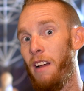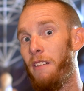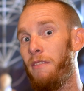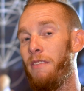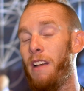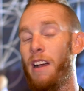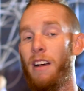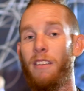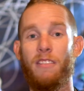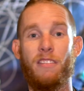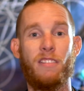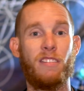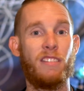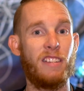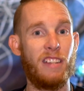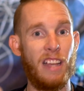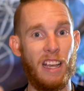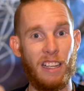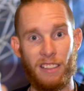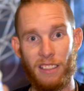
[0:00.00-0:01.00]
I found
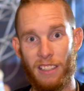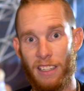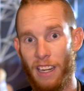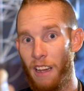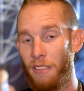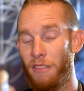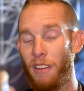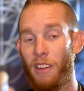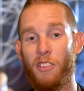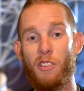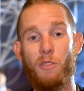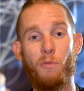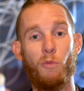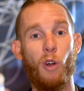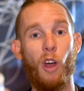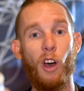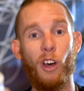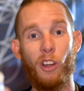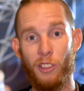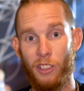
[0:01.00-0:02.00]
destiny, I found
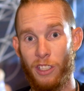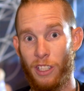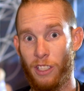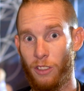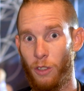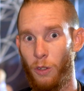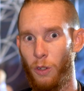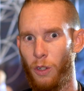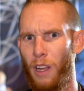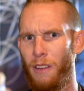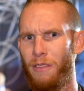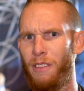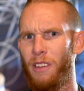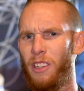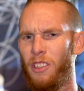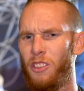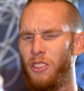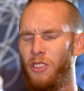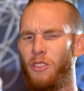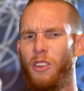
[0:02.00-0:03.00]
numerology as a whole, I
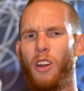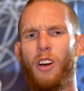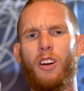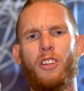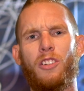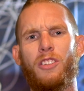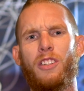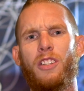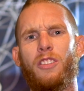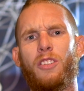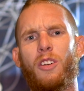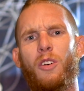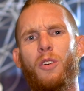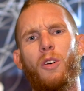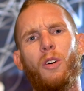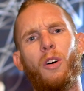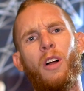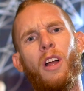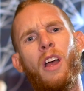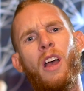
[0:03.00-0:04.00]
found astrology as a
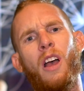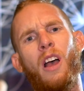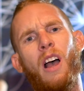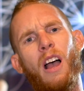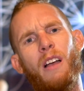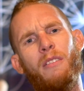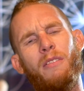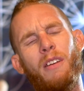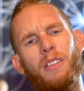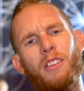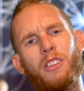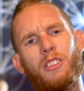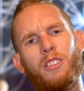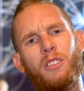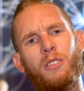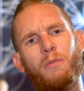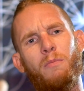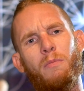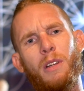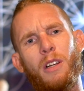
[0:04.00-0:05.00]
whole. I found this
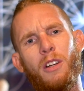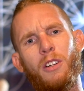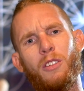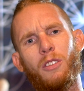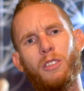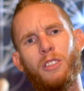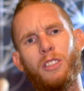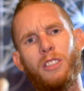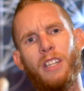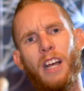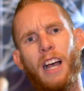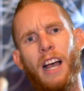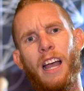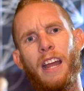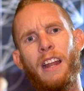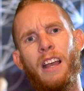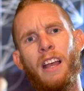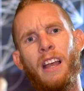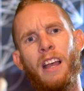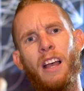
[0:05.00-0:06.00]
spiritual
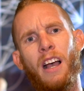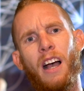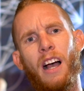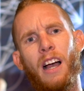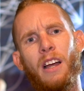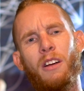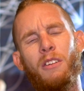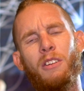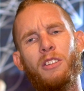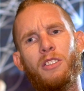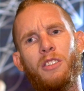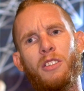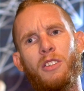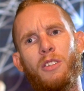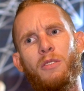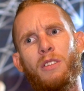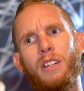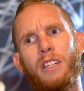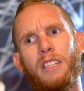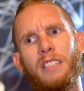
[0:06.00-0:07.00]
side I always
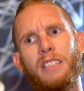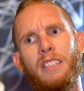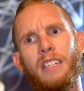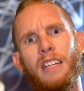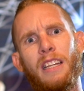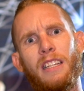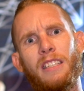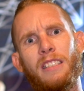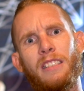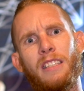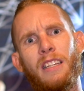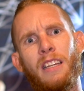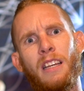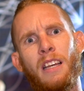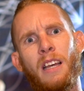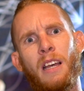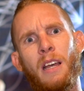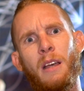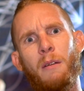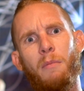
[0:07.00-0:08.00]
knew exist,
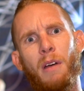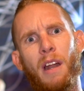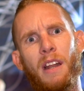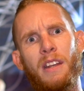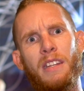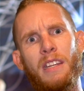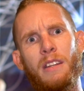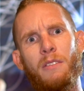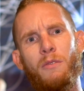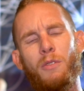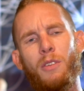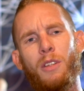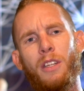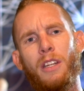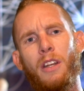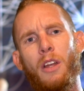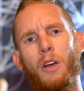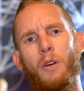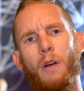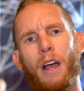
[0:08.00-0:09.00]
but I didn't really
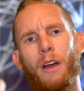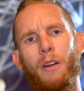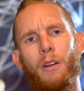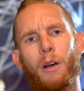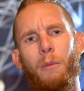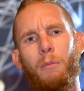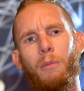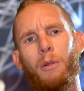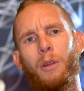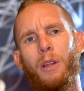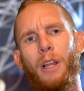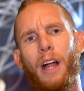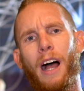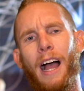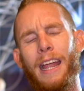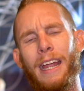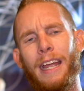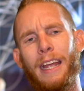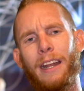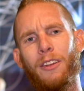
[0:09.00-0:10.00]
know how to
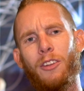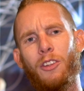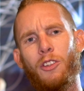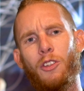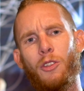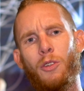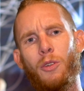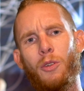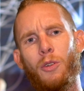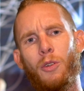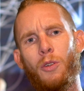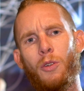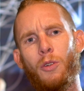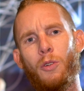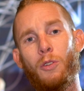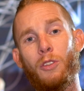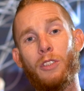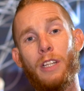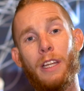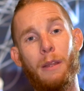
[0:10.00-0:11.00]
apply it
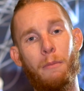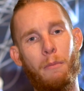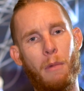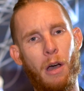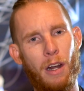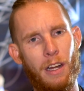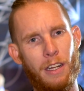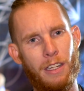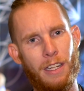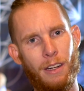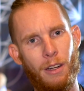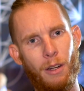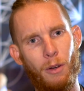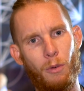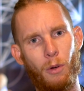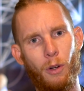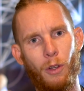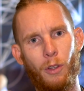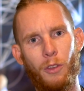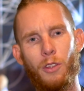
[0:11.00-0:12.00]
to, say, the monetary
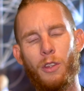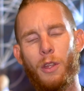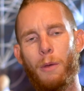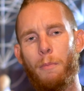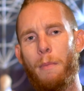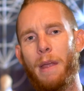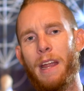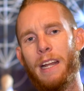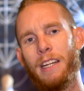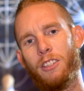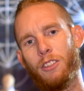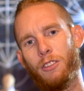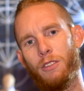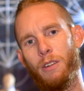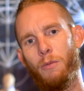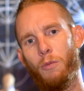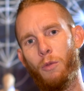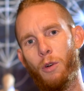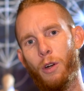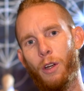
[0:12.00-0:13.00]
world, to the
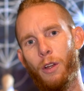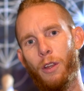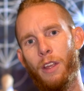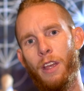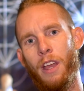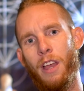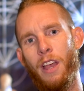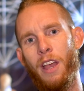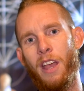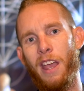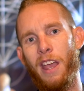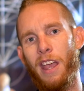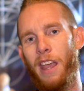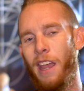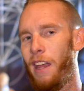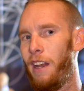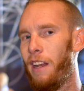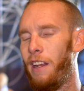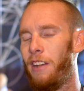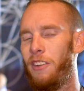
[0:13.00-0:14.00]
mainstream world.
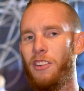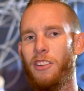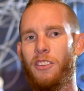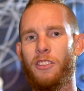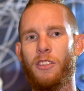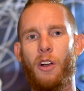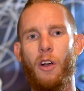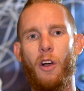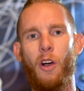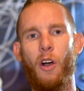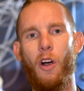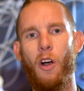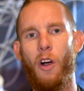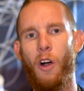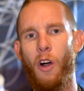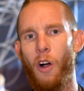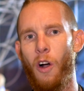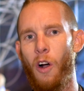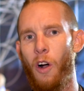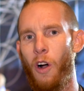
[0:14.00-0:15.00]
And it just
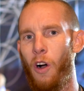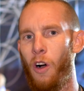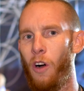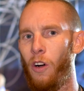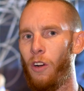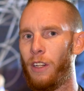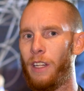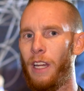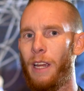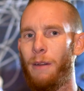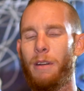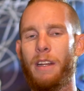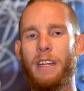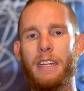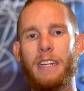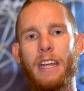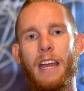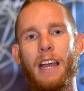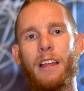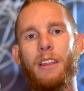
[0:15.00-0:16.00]
all came
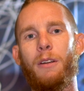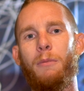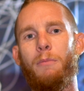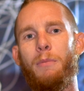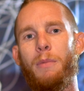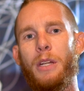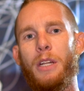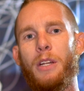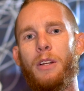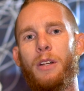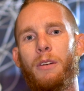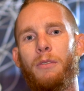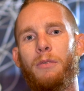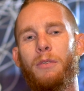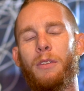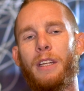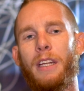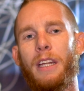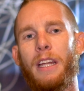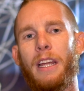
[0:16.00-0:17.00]
together
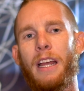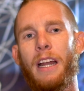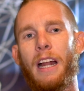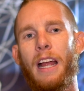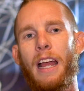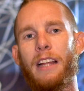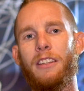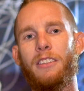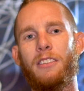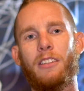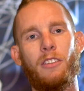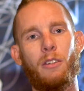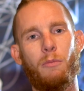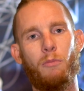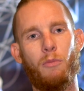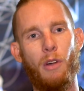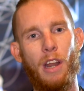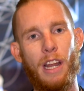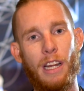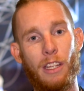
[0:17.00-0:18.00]
beautifully, and I had such a
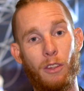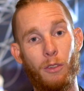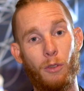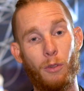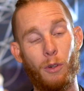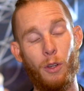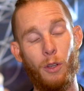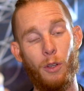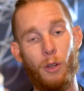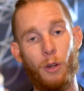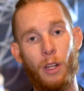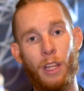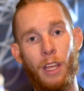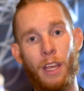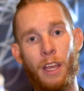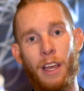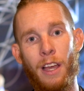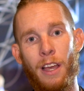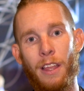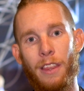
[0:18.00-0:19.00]
breakthrough
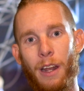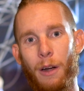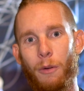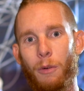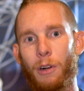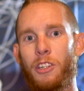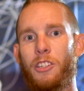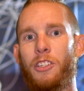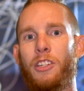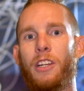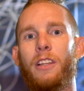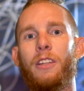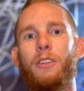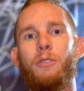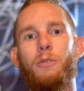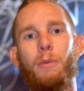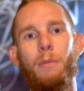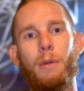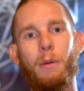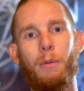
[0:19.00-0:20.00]
that I want to share
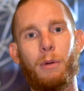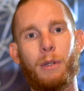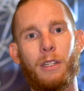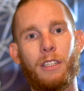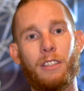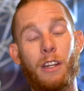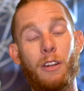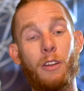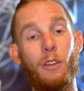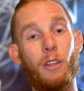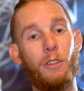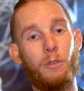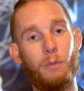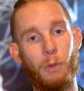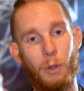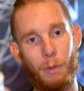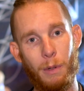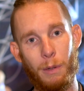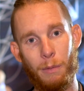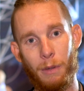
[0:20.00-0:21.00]
this with people because I know there's
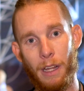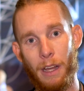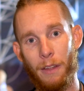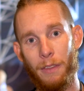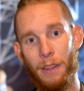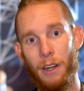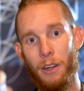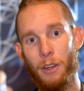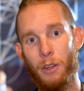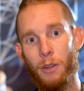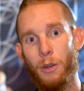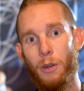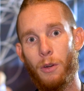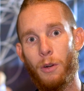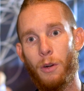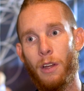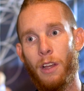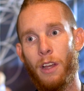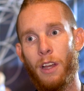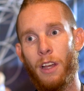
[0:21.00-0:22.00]
more people out there
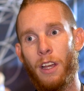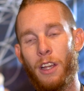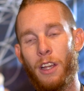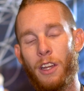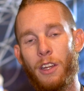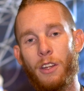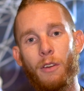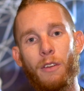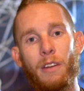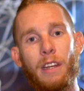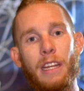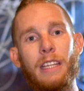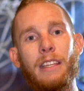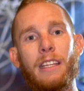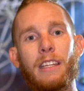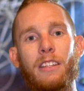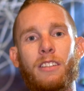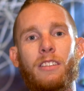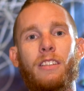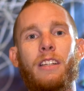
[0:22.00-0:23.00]
who need
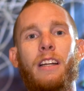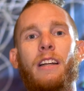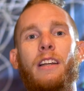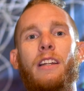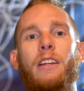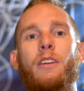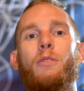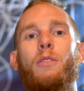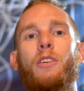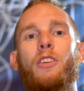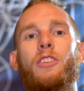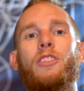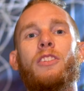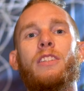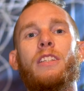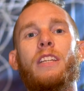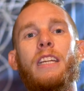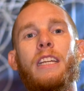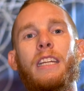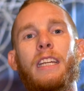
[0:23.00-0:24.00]
this clarity, who are
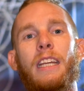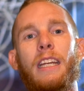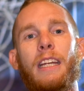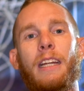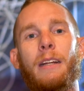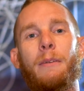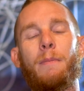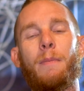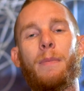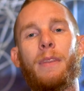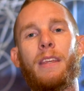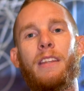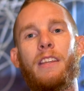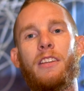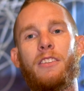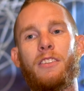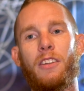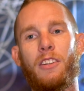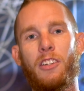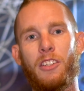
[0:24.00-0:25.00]
seeking
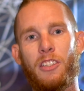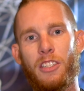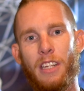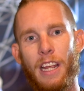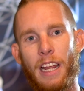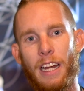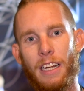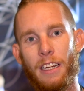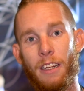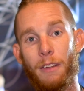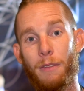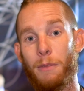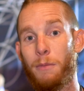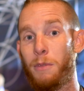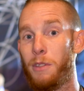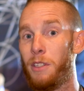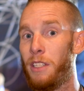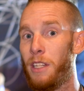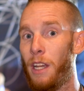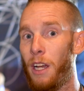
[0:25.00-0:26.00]
this understanding of
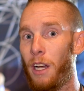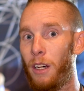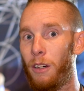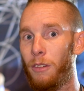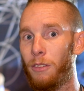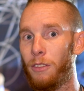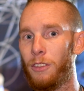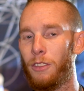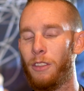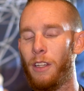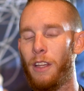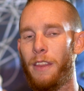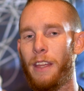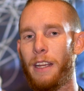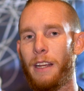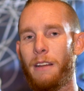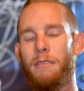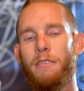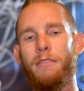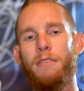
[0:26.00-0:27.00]
themselves so that
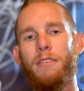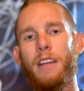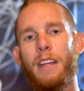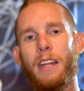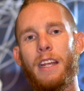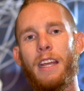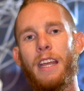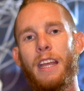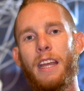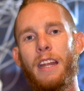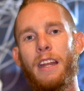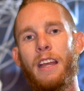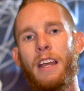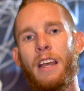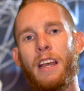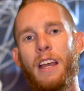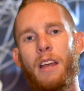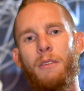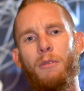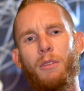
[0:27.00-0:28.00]
they can fit in,
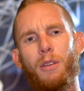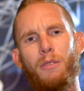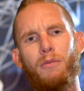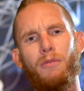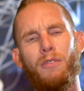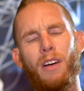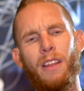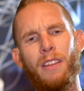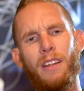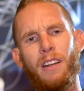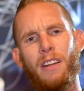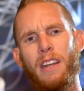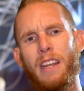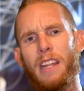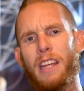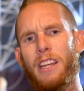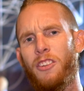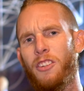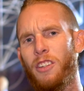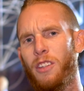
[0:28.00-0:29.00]
really find their
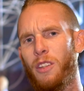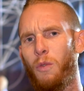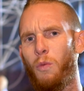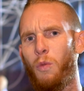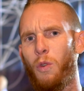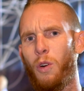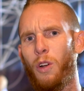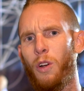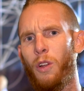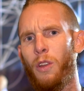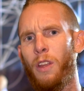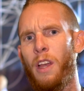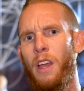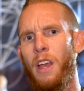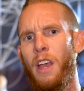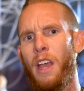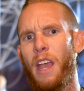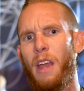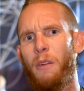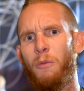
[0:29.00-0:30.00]
niche in the world,
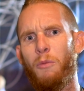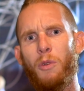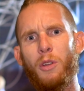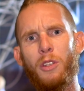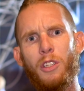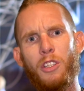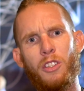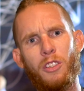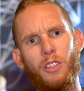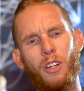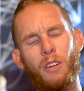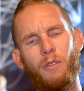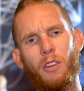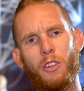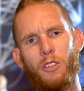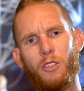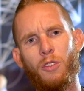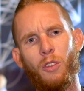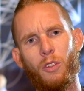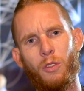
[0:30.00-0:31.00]
and really serve
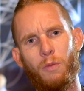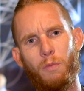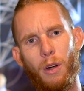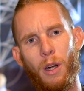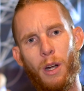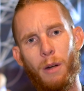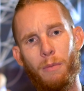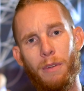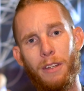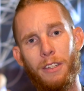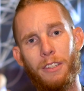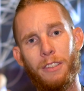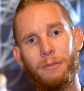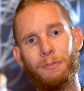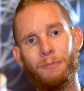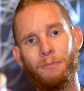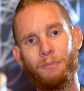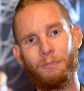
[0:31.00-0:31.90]
their soul's purpose.